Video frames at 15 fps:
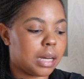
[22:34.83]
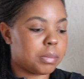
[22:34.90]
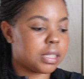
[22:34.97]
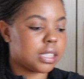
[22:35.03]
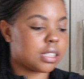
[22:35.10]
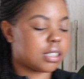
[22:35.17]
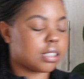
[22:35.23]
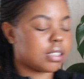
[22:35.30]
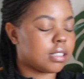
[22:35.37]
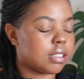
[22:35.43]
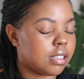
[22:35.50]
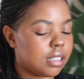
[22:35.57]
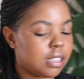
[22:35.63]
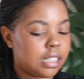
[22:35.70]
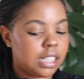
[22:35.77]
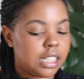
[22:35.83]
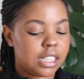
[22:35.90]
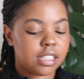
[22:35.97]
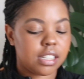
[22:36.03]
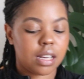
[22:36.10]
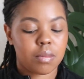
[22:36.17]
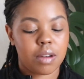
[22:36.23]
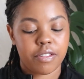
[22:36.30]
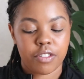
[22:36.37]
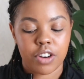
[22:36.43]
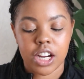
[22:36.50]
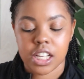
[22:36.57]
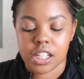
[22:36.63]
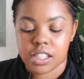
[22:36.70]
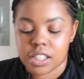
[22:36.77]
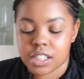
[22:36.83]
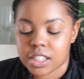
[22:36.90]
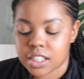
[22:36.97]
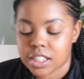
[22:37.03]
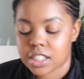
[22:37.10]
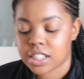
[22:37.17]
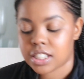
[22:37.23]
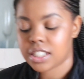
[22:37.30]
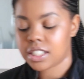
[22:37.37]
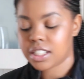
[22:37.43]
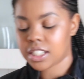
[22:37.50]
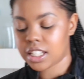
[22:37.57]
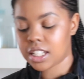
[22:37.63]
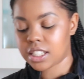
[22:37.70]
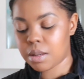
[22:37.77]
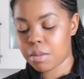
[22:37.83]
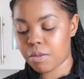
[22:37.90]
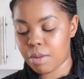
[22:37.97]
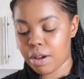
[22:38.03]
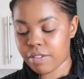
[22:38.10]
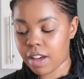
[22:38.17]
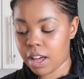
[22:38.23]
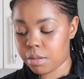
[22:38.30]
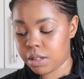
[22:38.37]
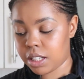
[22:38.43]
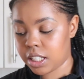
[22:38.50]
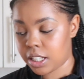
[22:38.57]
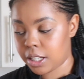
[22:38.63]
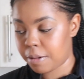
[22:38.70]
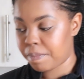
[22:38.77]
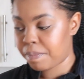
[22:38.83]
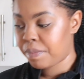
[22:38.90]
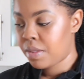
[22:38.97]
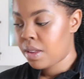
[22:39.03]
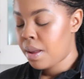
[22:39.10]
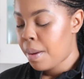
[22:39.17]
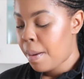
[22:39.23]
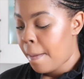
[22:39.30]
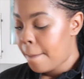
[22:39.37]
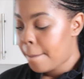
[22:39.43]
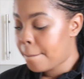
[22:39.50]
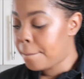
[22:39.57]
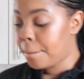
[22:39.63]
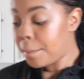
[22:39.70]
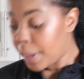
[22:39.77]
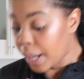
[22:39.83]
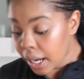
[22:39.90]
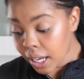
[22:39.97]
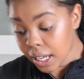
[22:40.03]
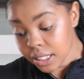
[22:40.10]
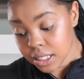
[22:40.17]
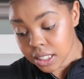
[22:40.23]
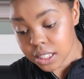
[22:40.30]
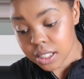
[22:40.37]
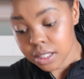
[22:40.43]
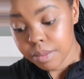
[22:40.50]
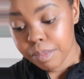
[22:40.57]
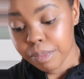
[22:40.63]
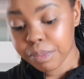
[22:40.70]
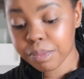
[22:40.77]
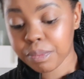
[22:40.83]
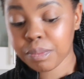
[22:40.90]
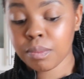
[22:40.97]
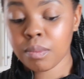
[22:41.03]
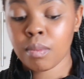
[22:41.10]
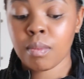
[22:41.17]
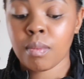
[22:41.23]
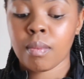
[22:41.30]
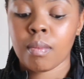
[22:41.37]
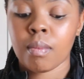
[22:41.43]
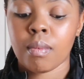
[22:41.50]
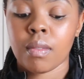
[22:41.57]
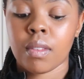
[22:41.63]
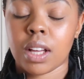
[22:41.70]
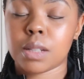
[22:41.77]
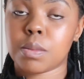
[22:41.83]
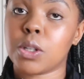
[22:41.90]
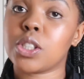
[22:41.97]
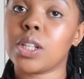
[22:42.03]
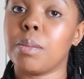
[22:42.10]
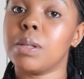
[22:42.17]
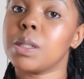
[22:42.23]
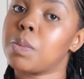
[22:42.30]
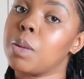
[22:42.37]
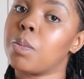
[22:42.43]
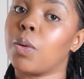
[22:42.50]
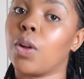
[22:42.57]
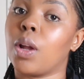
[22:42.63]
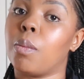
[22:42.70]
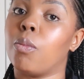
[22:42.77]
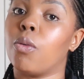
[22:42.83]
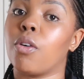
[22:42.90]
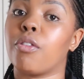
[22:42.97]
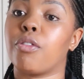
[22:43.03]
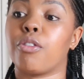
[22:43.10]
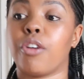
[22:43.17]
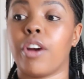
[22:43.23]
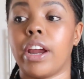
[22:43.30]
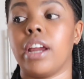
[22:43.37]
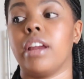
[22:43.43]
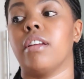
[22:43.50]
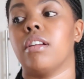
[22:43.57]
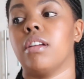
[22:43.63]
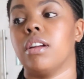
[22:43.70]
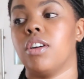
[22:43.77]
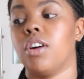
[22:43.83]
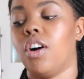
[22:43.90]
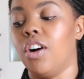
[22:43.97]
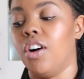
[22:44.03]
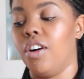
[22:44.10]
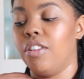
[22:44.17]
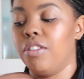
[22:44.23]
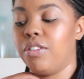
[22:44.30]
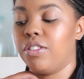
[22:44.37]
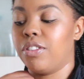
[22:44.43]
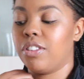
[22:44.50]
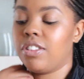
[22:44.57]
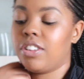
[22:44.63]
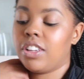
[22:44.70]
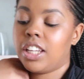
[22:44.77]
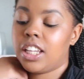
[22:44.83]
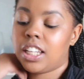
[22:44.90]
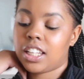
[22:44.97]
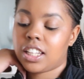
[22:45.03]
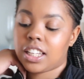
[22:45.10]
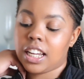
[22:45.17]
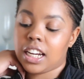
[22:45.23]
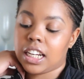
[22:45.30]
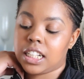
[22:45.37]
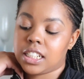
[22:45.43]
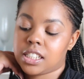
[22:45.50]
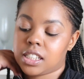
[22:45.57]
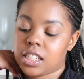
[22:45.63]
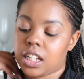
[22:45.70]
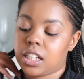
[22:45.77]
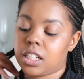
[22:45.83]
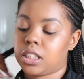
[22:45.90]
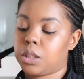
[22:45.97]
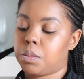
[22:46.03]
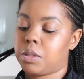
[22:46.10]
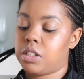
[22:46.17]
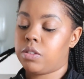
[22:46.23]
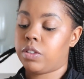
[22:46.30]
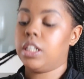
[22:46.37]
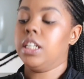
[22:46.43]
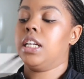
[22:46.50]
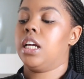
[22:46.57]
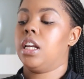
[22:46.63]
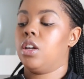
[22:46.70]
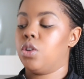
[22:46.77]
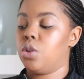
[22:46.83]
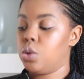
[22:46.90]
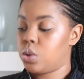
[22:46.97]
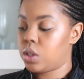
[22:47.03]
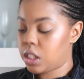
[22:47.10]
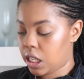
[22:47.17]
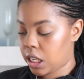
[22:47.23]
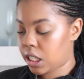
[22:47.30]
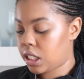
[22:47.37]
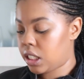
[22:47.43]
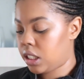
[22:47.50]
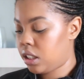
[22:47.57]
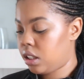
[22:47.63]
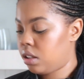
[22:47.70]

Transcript: I miss seeing my friends, seeing some of my family. But as much as I miss people, I'm more afraid of getting us sick, specifically getting you sick.